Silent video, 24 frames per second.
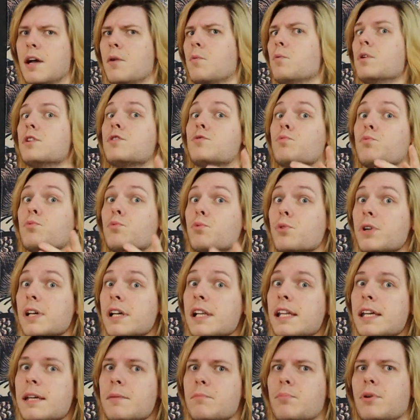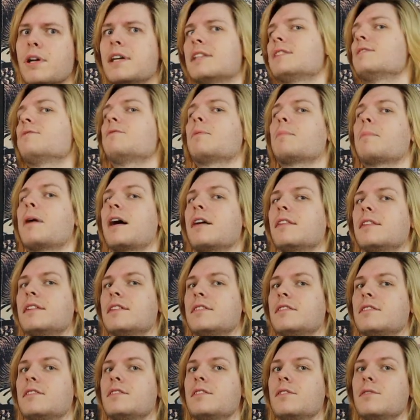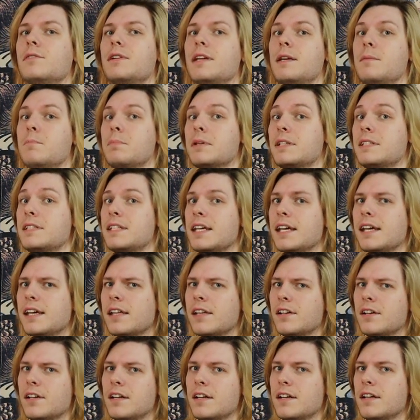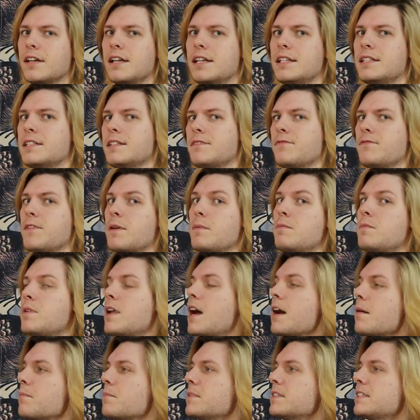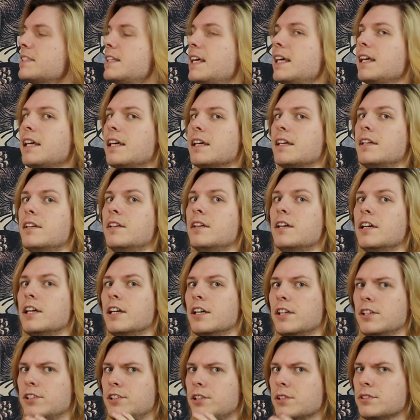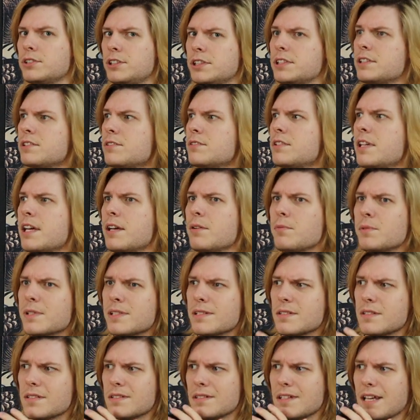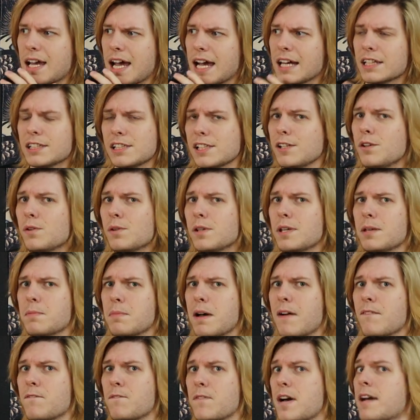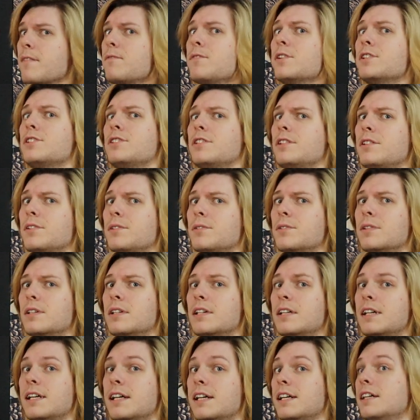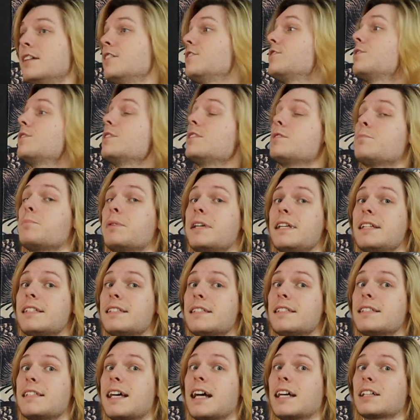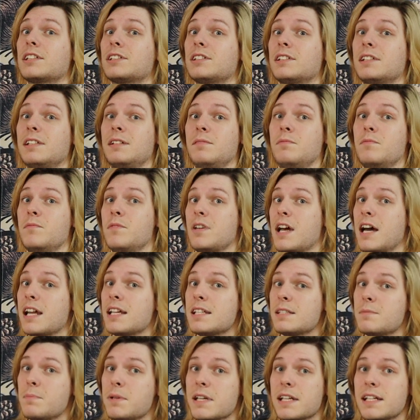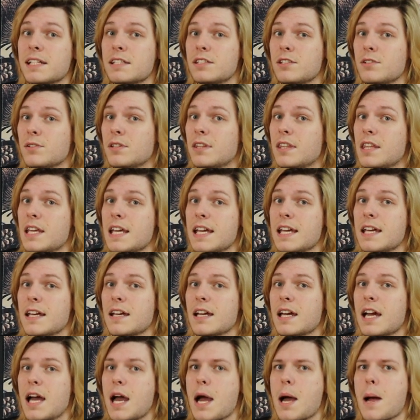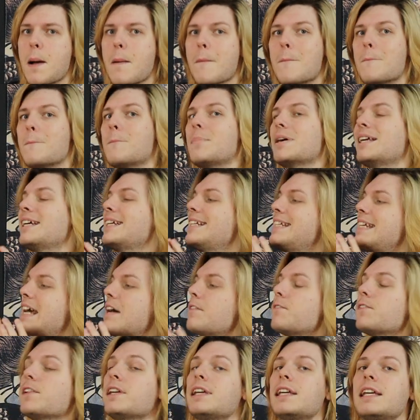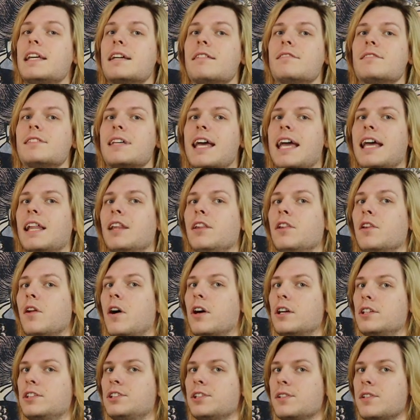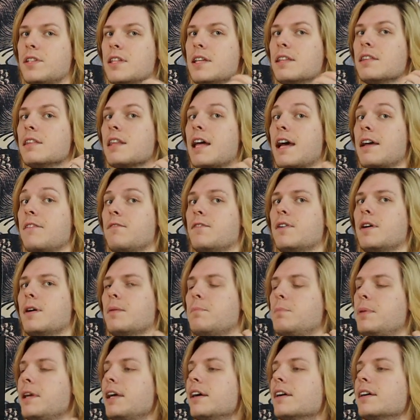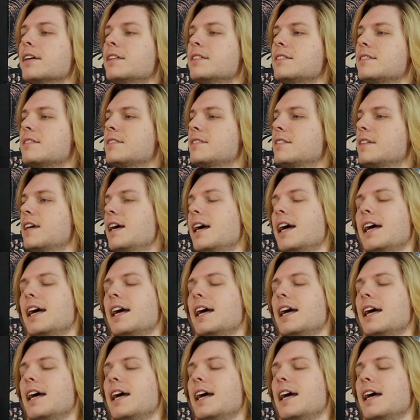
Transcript: What's really impressive about this suit in particular is, if I'm not mistaken, Yoshitsune was actually only about five foot two. So this piece is actually not as big as you'd think, but it definitely gives a larger than life appearance,